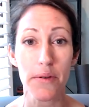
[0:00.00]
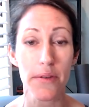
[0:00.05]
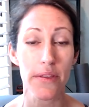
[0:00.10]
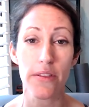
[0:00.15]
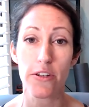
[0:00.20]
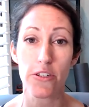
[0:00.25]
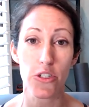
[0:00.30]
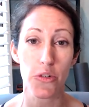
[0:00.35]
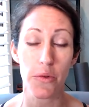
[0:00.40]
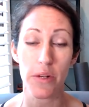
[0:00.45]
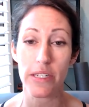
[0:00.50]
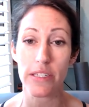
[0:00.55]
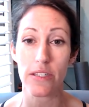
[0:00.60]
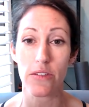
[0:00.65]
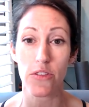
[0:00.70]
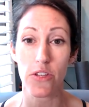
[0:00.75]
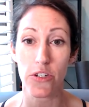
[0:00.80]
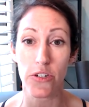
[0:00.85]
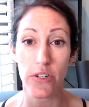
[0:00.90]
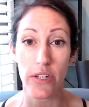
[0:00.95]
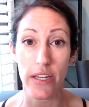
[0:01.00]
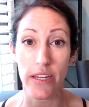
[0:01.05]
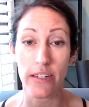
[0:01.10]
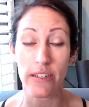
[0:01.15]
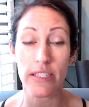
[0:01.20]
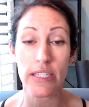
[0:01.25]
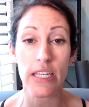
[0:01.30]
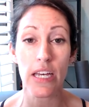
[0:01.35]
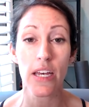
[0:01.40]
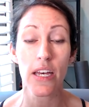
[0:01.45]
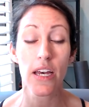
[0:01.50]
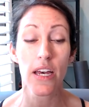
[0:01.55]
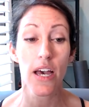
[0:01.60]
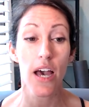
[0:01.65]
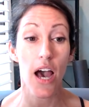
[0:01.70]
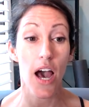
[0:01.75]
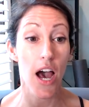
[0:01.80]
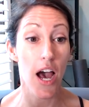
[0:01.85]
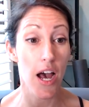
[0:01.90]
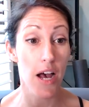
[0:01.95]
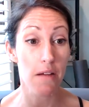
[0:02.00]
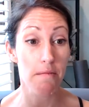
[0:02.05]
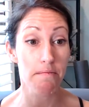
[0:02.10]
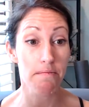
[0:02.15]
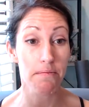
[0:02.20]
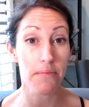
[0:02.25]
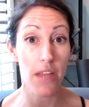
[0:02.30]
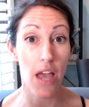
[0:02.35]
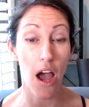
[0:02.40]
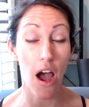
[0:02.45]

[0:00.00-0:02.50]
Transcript: in their 20s and 30s um,